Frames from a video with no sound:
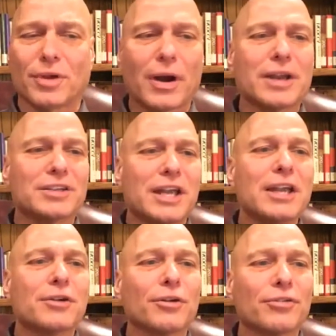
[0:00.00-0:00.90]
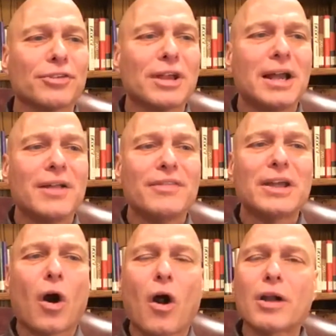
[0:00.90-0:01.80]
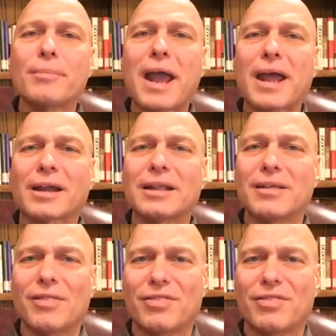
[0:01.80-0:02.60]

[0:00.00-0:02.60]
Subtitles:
All right, takers, they automatically